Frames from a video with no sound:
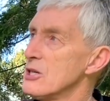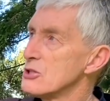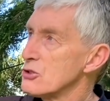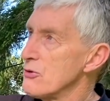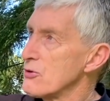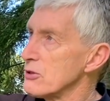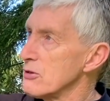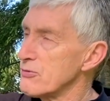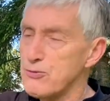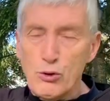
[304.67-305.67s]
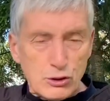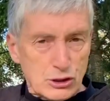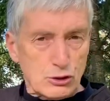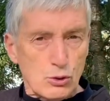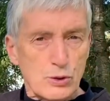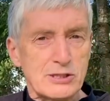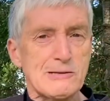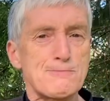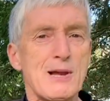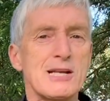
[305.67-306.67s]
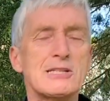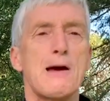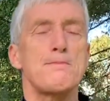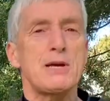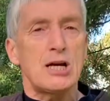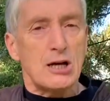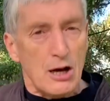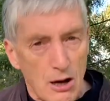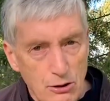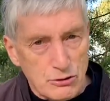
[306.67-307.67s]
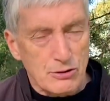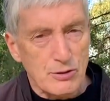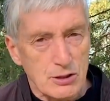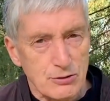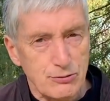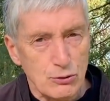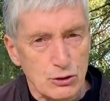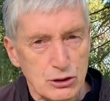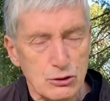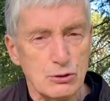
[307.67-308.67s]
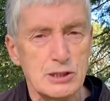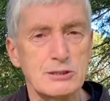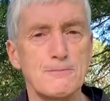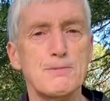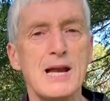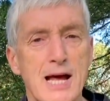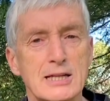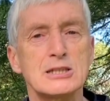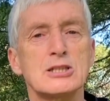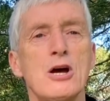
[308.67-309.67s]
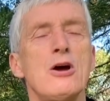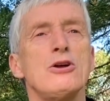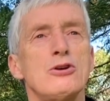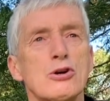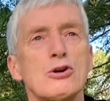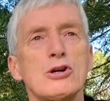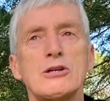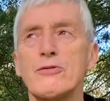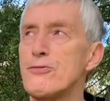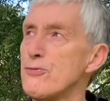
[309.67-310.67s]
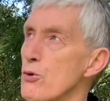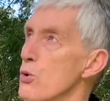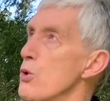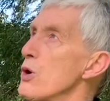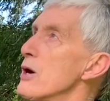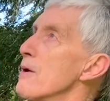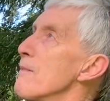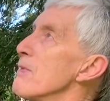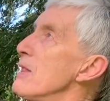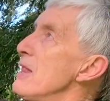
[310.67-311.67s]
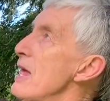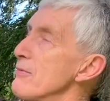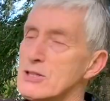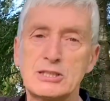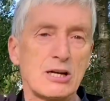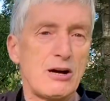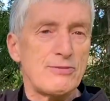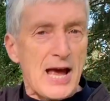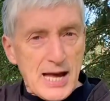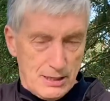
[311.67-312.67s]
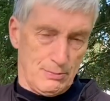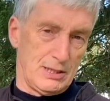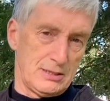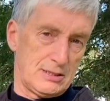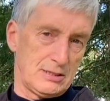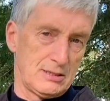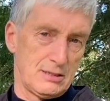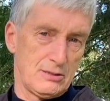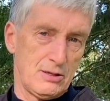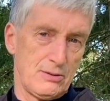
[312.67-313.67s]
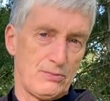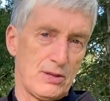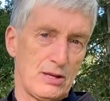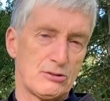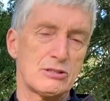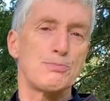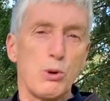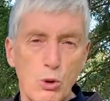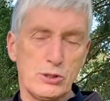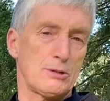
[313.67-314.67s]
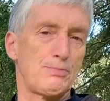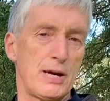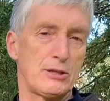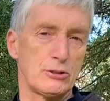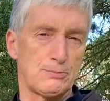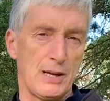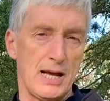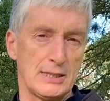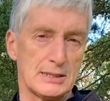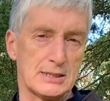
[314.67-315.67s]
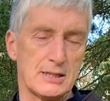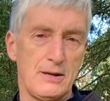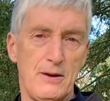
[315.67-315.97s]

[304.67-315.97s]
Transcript: So you've got these 4 stories of plants, and because you've got the 4 stories of plants, you're going to have 4 levels of animals supported by those plants.